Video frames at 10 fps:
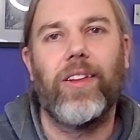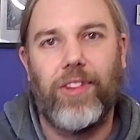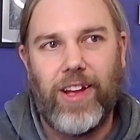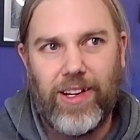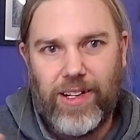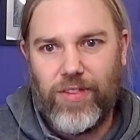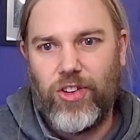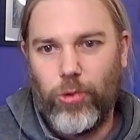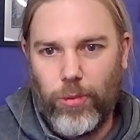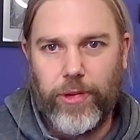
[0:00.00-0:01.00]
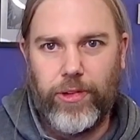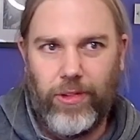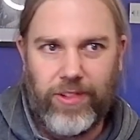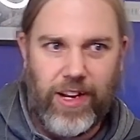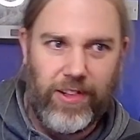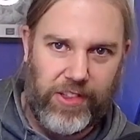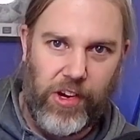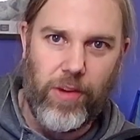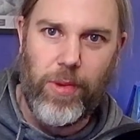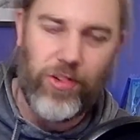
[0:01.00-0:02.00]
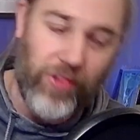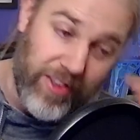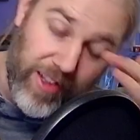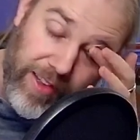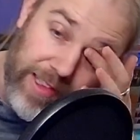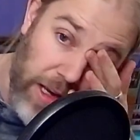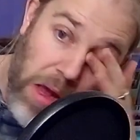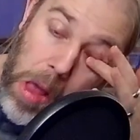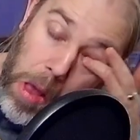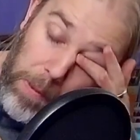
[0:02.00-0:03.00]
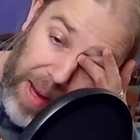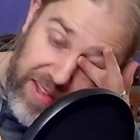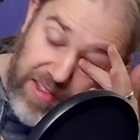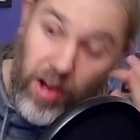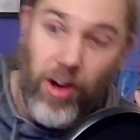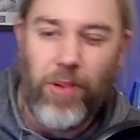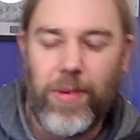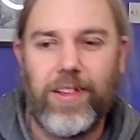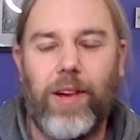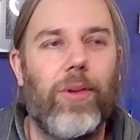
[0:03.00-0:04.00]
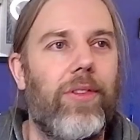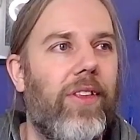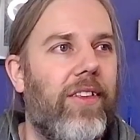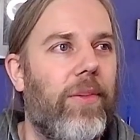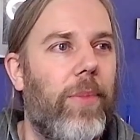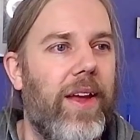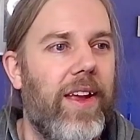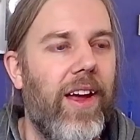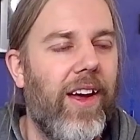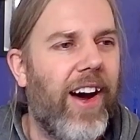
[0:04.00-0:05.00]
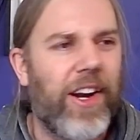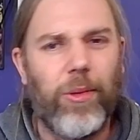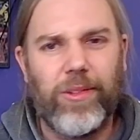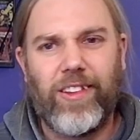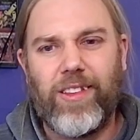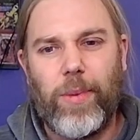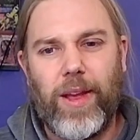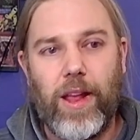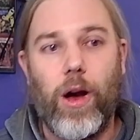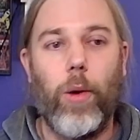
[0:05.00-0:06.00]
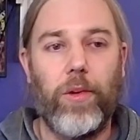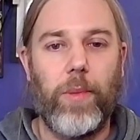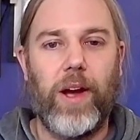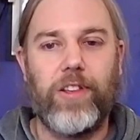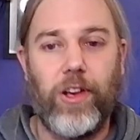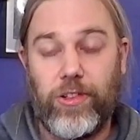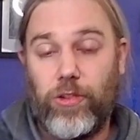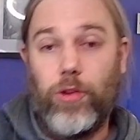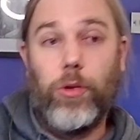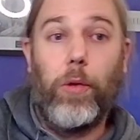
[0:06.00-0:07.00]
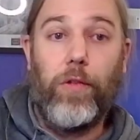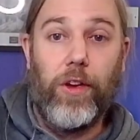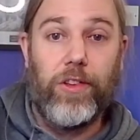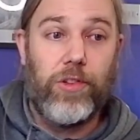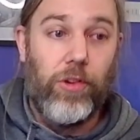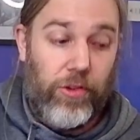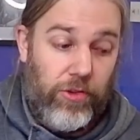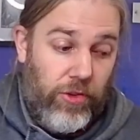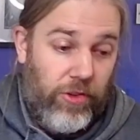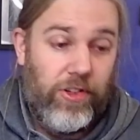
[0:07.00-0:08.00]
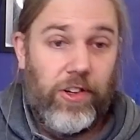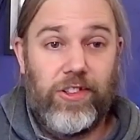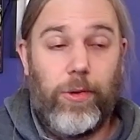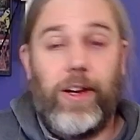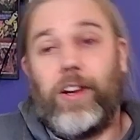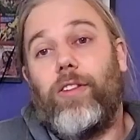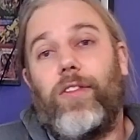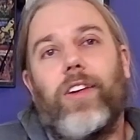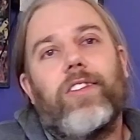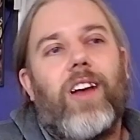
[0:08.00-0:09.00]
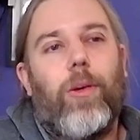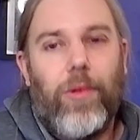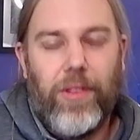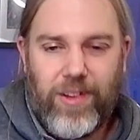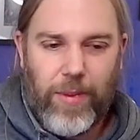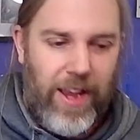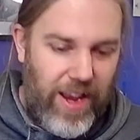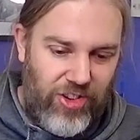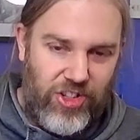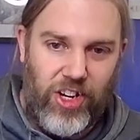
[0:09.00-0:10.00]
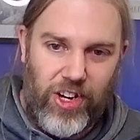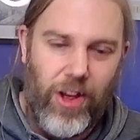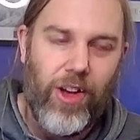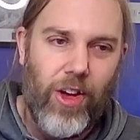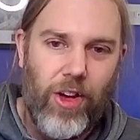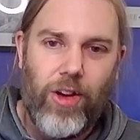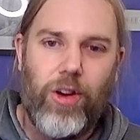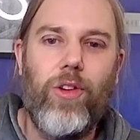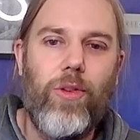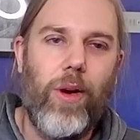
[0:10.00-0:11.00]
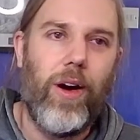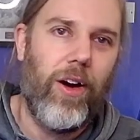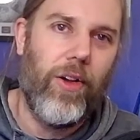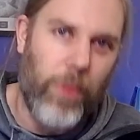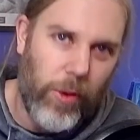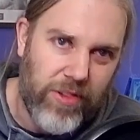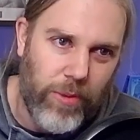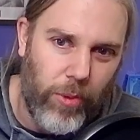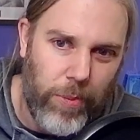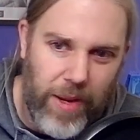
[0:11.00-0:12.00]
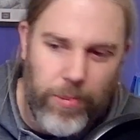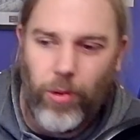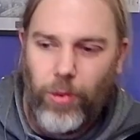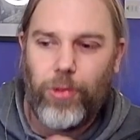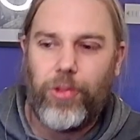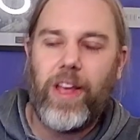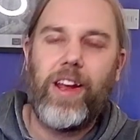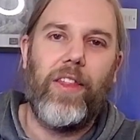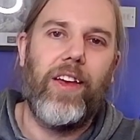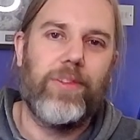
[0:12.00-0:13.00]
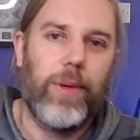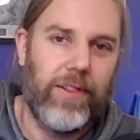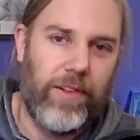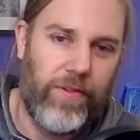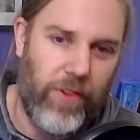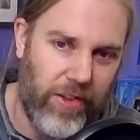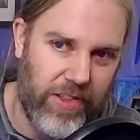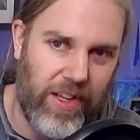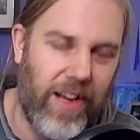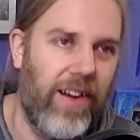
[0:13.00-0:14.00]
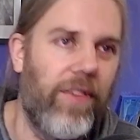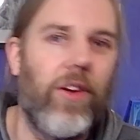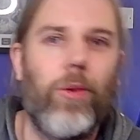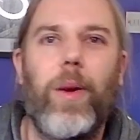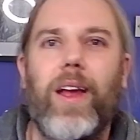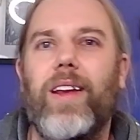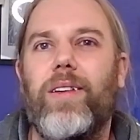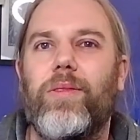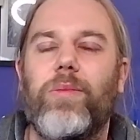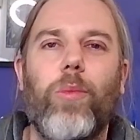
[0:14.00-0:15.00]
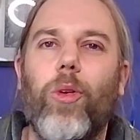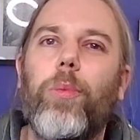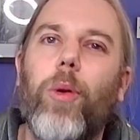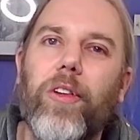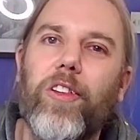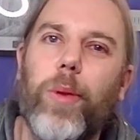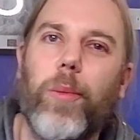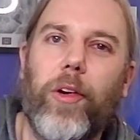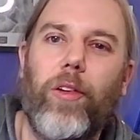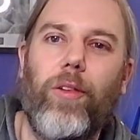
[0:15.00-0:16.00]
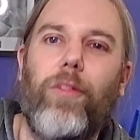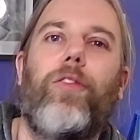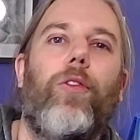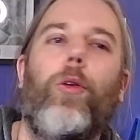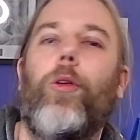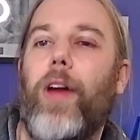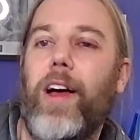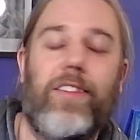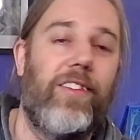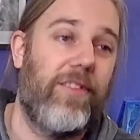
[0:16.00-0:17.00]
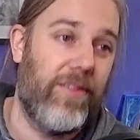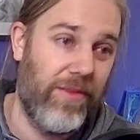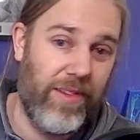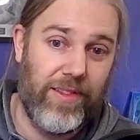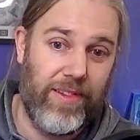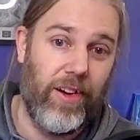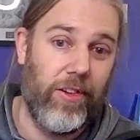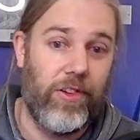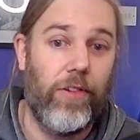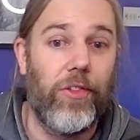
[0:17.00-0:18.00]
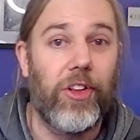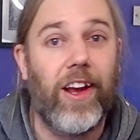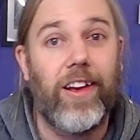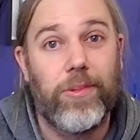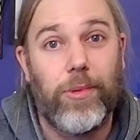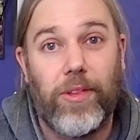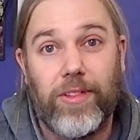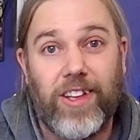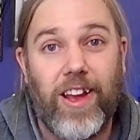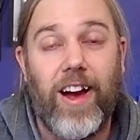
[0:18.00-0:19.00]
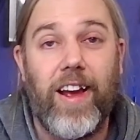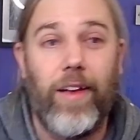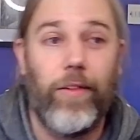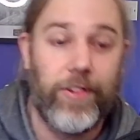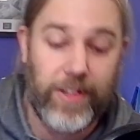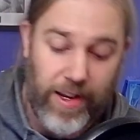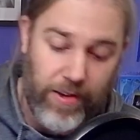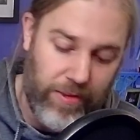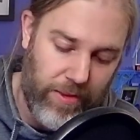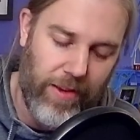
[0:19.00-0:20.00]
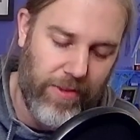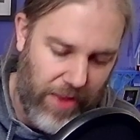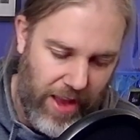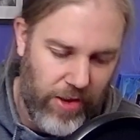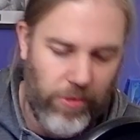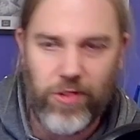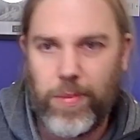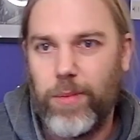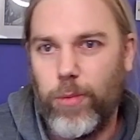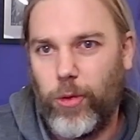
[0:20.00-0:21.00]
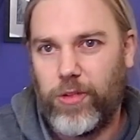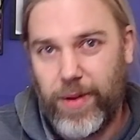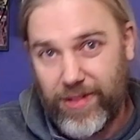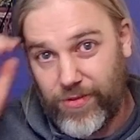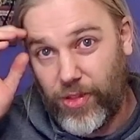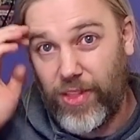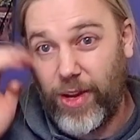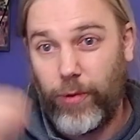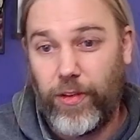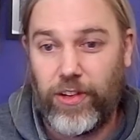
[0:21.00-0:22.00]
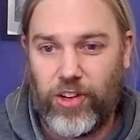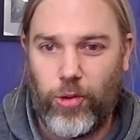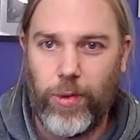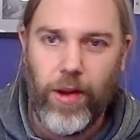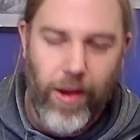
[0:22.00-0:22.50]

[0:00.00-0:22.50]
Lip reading: than individual models in a skirmish. This is massed armies. I want there to be... I don't want it to be, oh, it's my turn, so you go first, or it's your turn, so I go first. I want there to be each turn, who are the most nimble people? They get their swings in first. And if you're paying more points per model for that, as often the case with, say, high elves again, and their units being more expensive than the equivalent human,